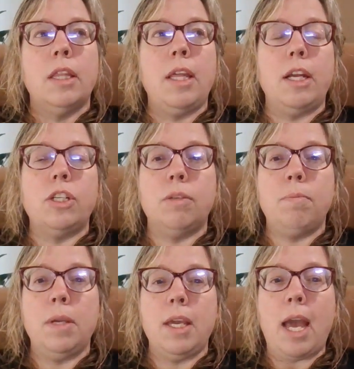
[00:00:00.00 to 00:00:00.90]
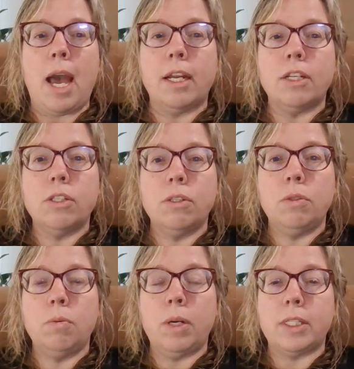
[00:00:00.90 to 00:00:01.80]
They should be adding
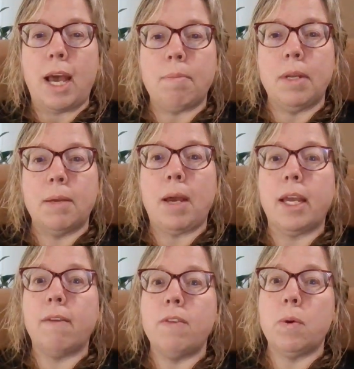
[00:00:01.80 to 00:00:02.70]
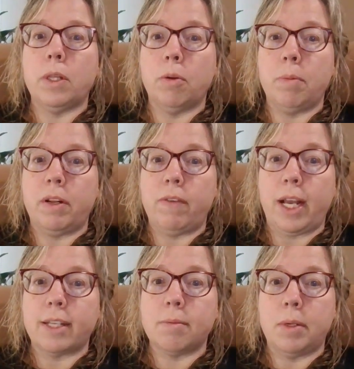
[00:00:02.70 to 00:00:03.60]
to what's happening by giving you a little bit of
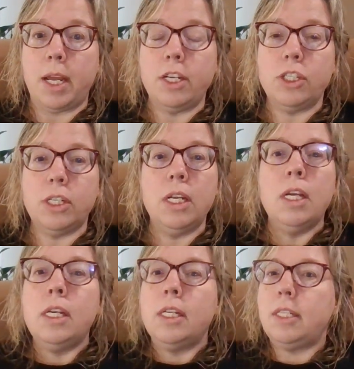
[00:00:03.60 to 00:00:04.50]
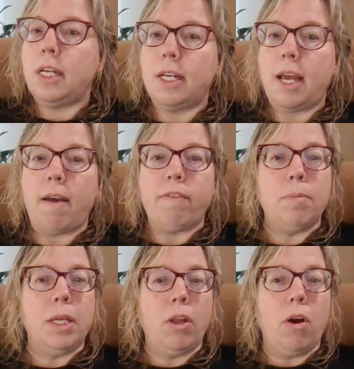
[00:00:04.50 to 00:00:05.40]
an explanation. Doesn't have
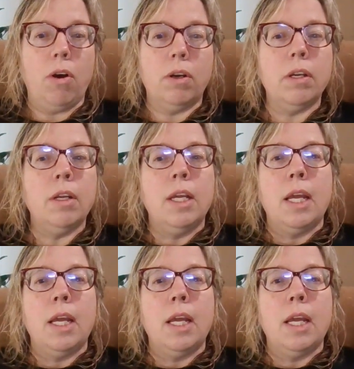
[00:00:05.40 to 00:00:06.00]
to be long.